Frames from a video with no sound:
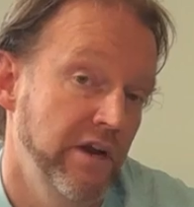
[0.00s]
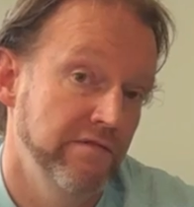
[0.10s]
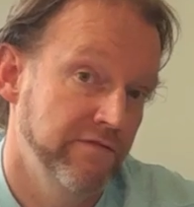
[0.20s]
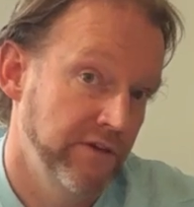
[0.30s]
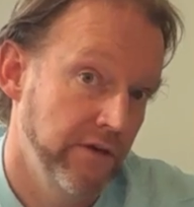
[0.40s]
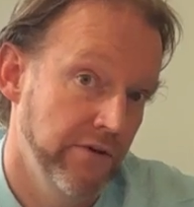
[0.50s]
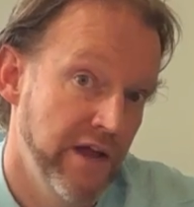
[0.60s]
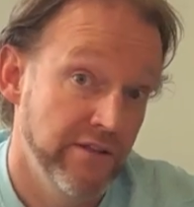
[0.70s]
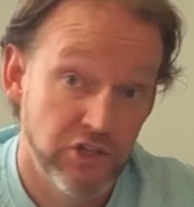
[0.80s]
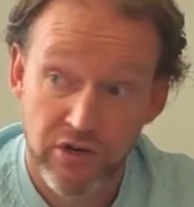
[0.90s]
and figure it
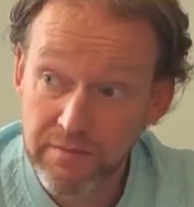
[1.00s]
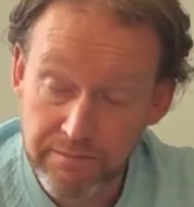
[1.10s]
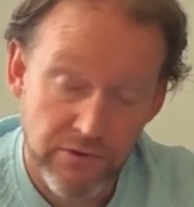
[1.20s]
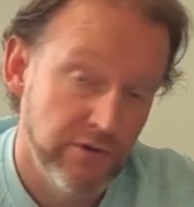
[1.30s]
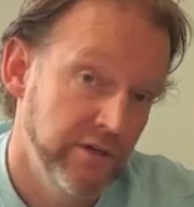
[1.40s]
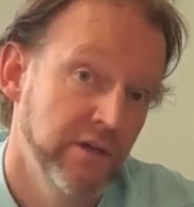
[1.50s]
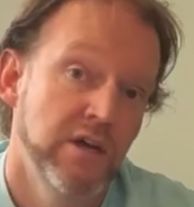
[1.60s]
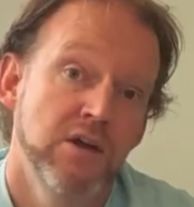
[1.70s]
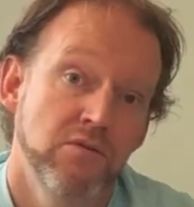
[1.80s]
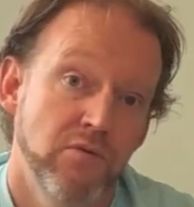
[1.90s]
out. They're trying to build it
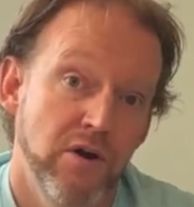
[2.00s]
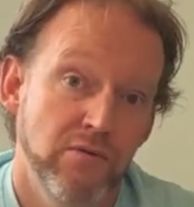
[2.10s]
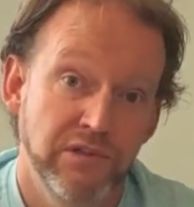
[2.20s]
while